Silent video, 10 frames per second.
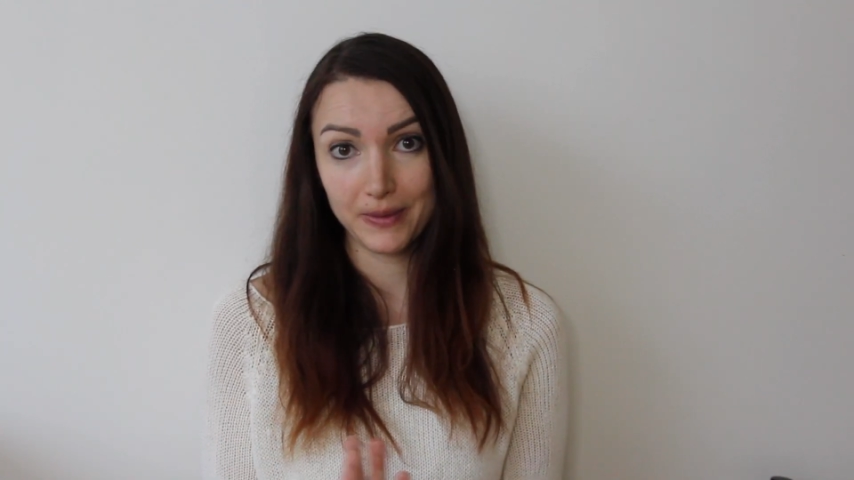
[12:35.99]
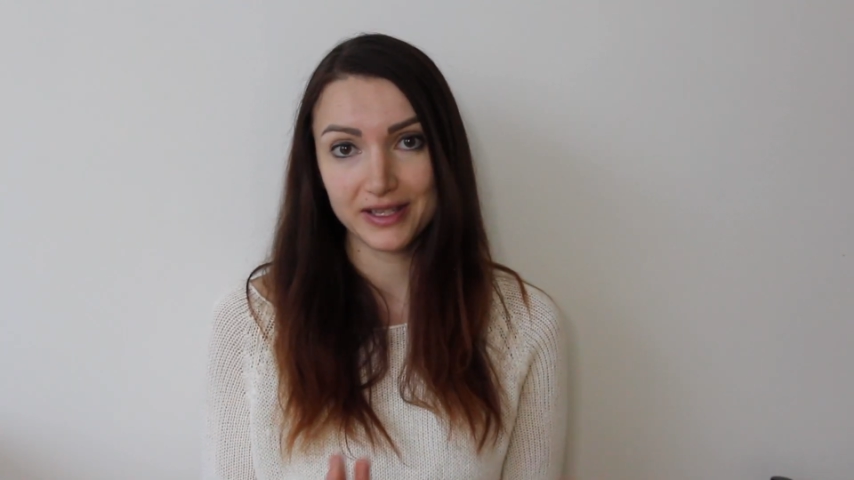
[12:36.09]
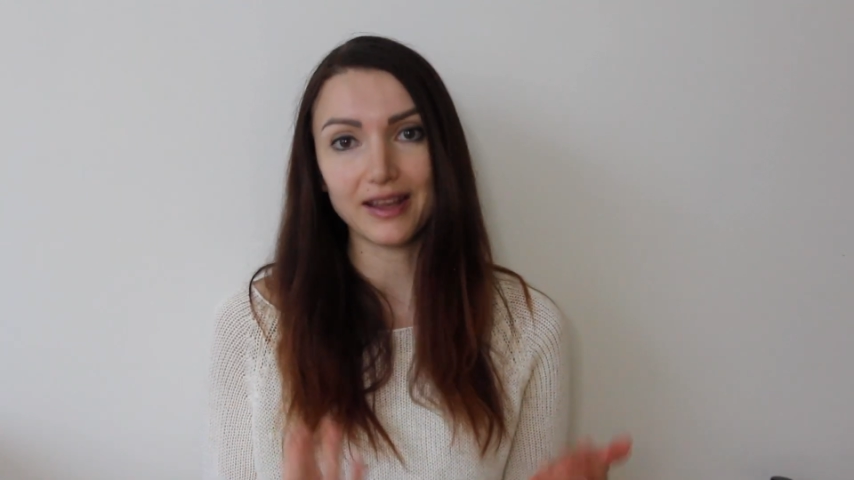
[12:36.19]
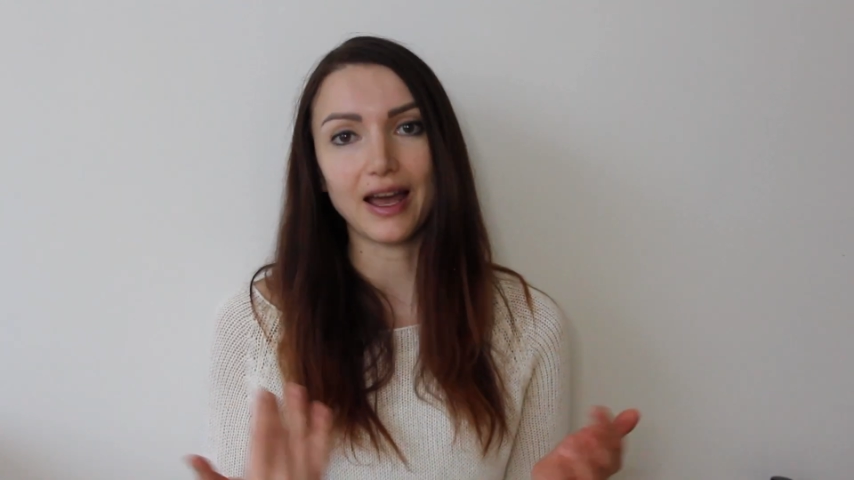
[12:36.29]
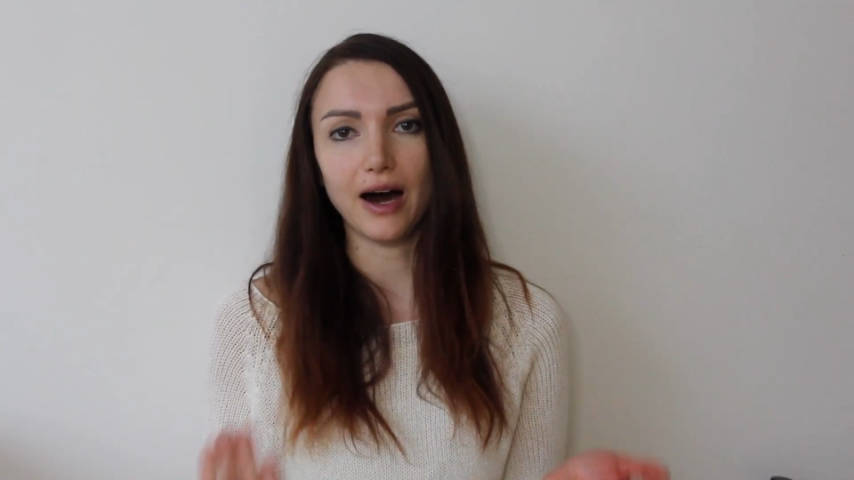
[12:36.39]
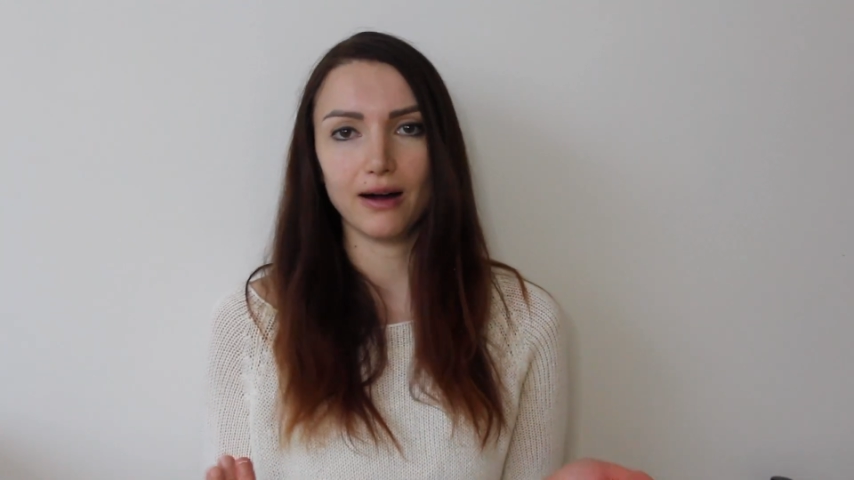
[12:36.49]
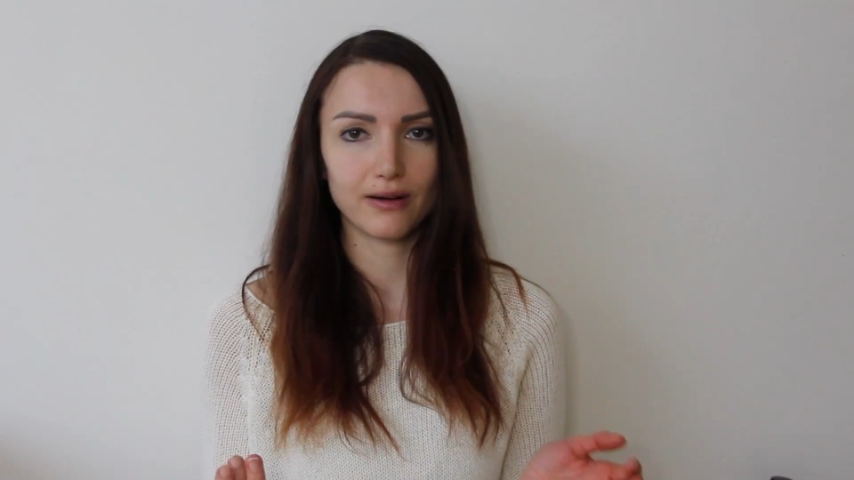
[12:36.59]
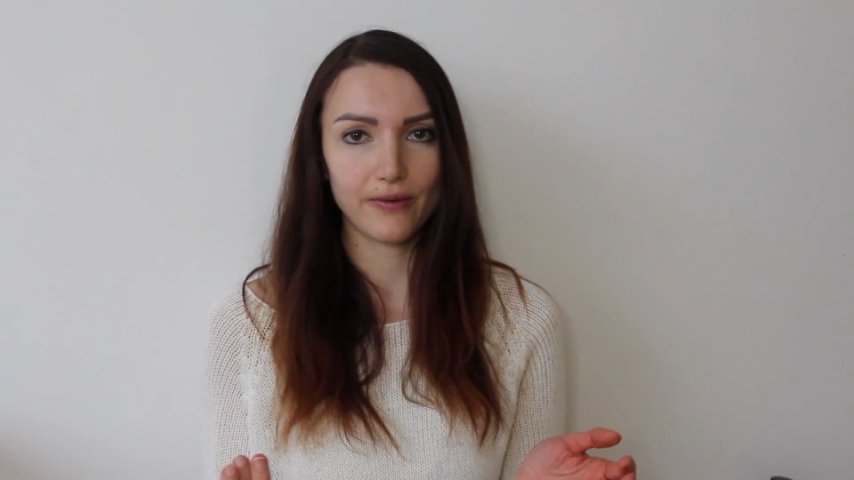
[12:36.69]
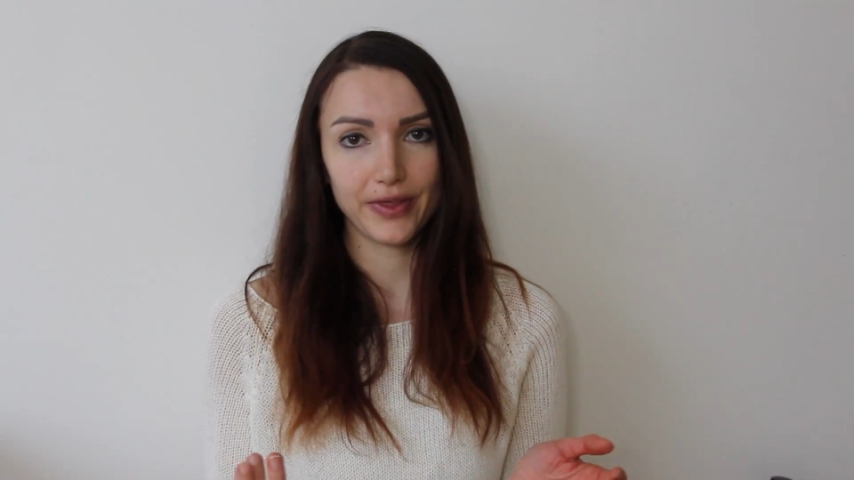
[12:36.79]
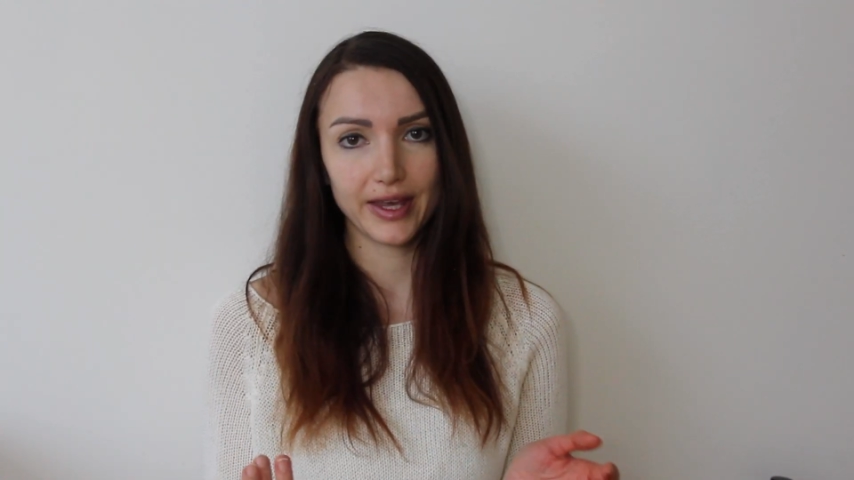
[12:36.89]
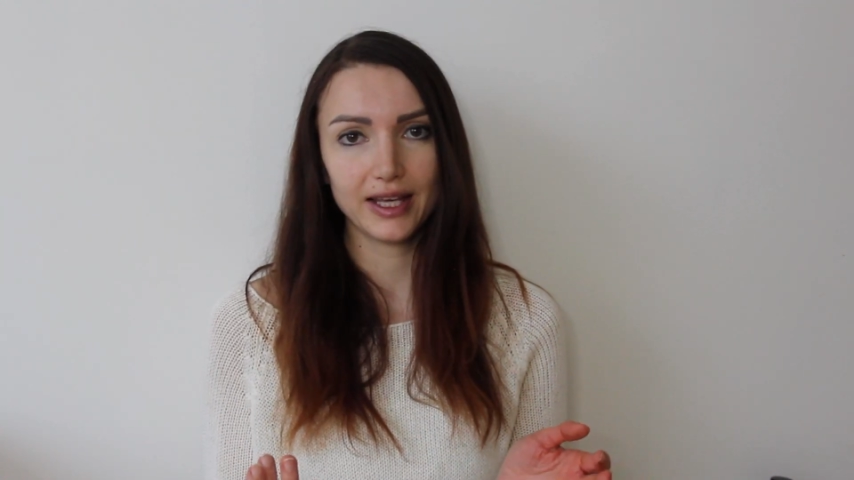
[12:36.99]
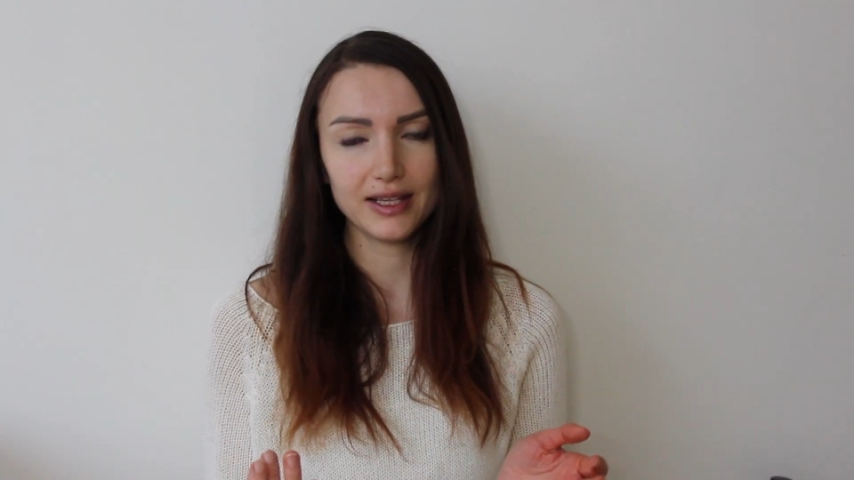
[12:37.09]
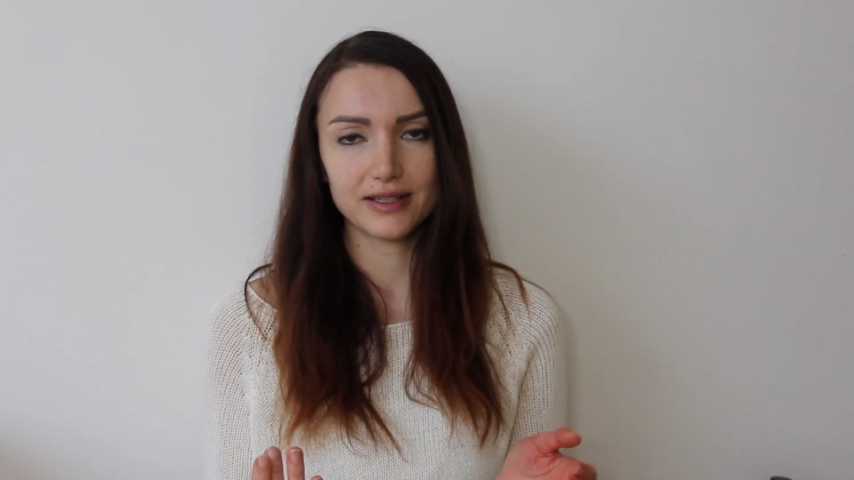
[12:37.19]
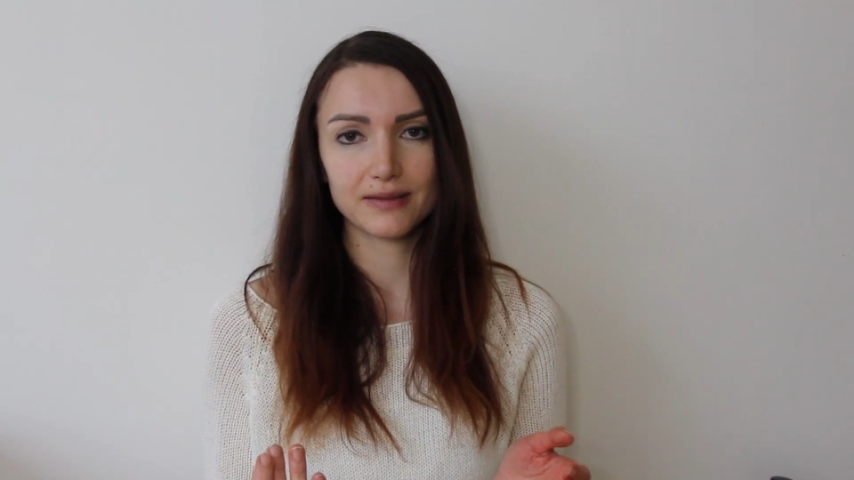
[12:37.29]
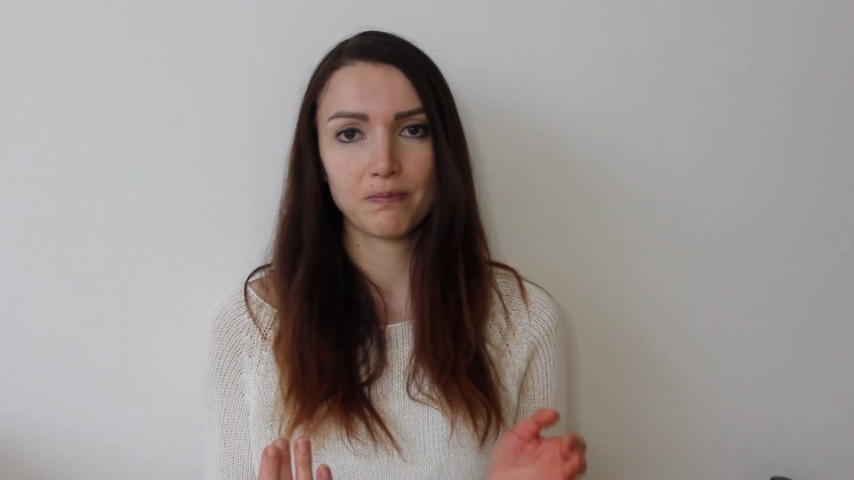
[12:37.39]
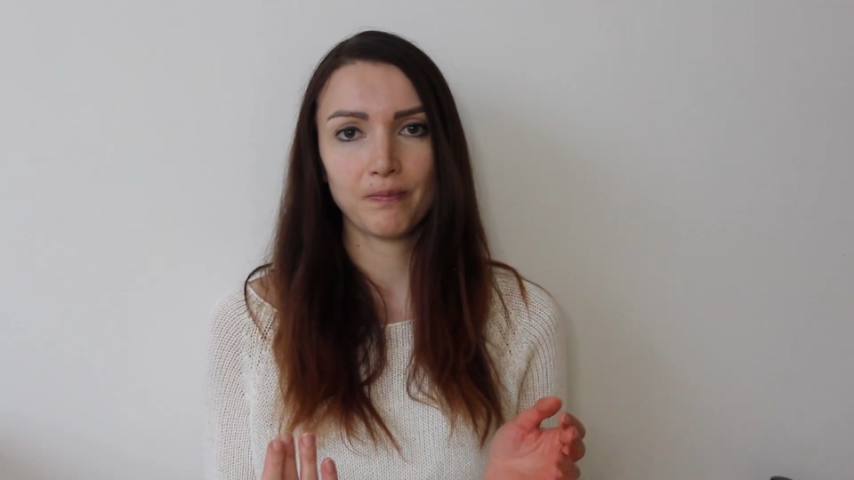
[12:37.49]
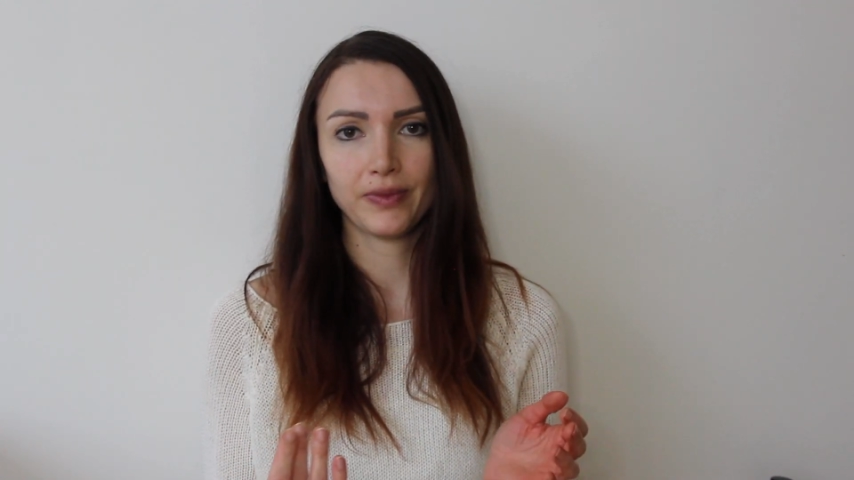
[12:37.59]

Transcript: missing out on things.